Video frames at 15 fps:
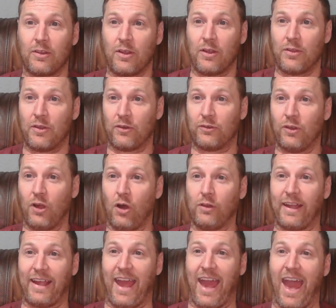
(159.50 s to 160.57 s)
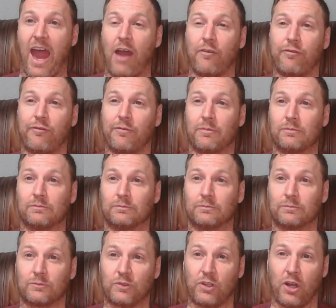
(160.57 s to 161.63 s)
There's no, like, half
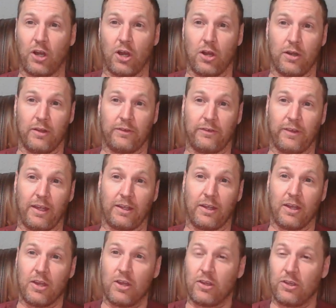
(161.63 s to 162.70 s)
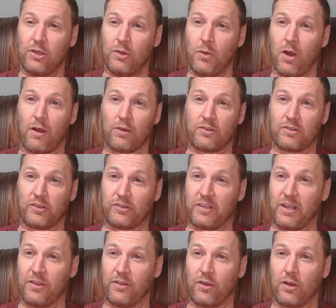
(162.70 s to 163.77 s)
turn. It's like, you are just
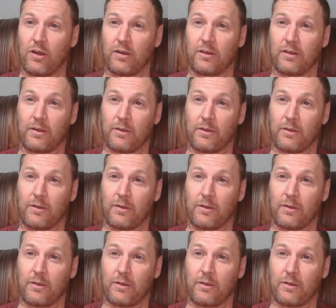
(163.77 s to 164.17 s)
either